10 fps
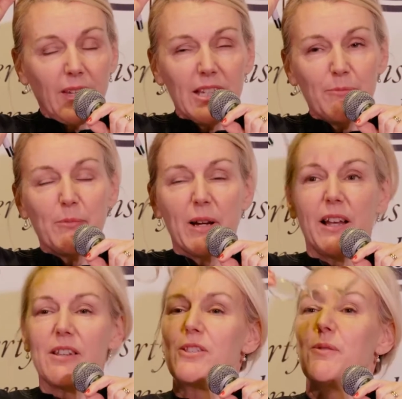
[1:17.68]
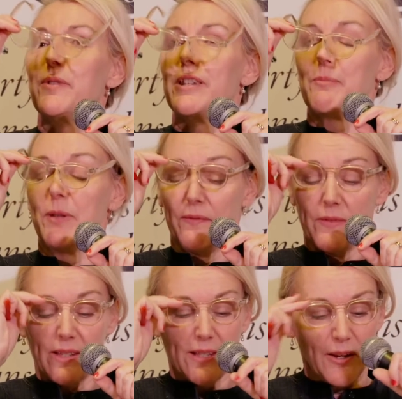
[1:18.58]
let's put my glasses on for this bit.
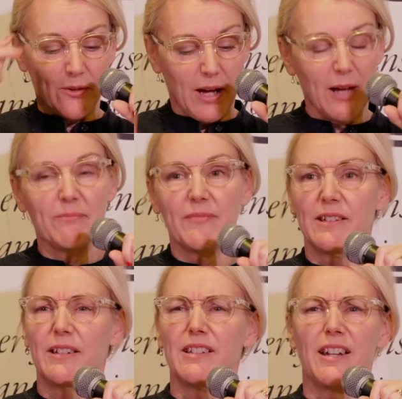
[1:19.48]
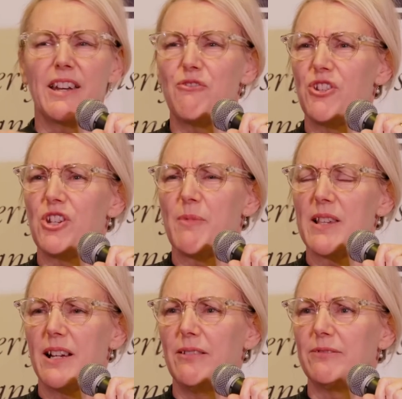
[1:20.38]
So, did I introduce
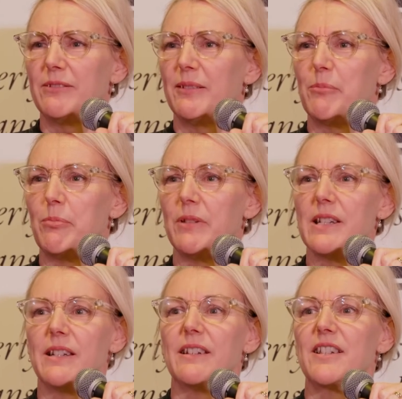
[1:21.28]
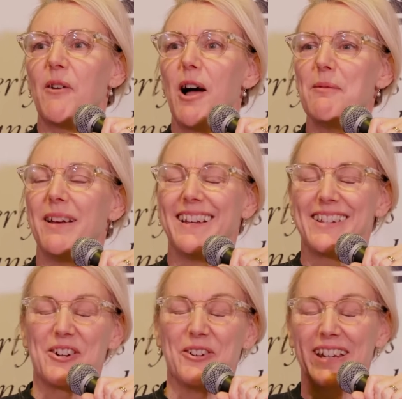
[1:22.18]
myself? Probably didn't. So I'm
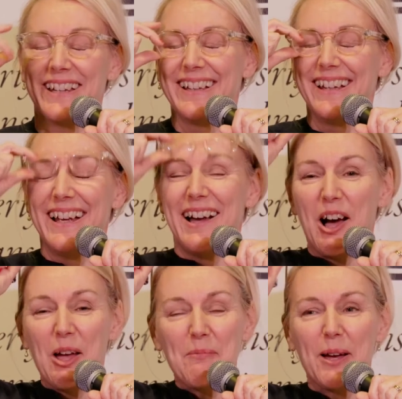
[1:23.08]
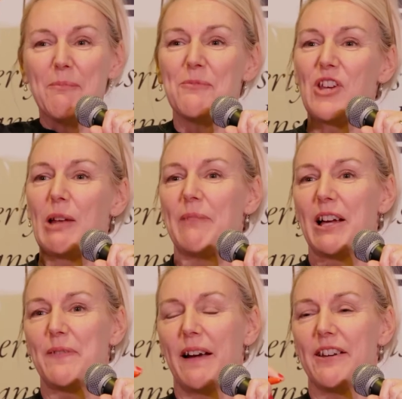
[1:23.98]
sorry. I'm Jan
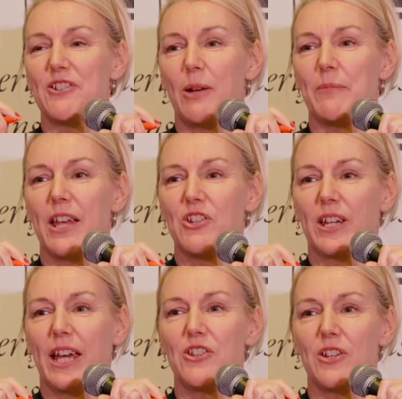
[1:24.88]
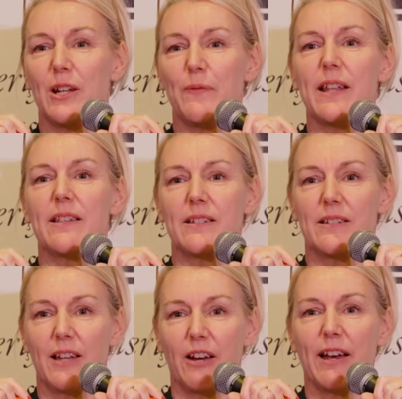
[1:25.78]
McVarish. I'm the Education and Events
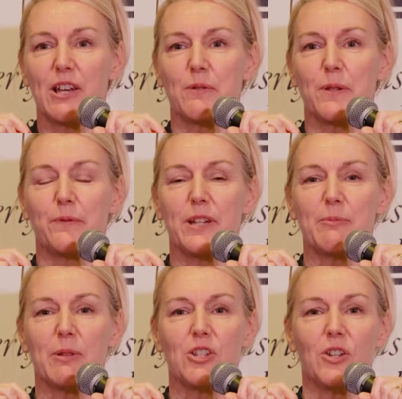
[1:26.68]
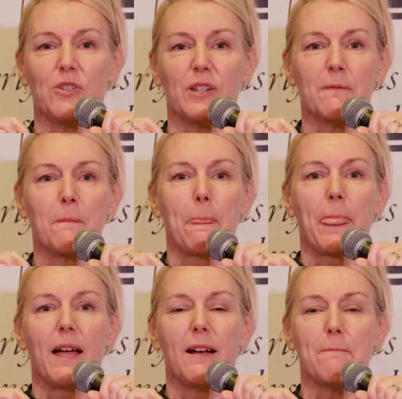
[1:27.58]
Director of the Free Speech Union.
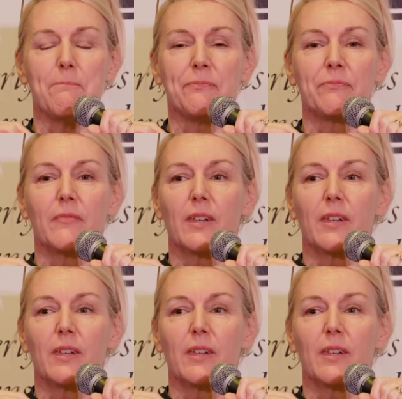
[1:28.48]
And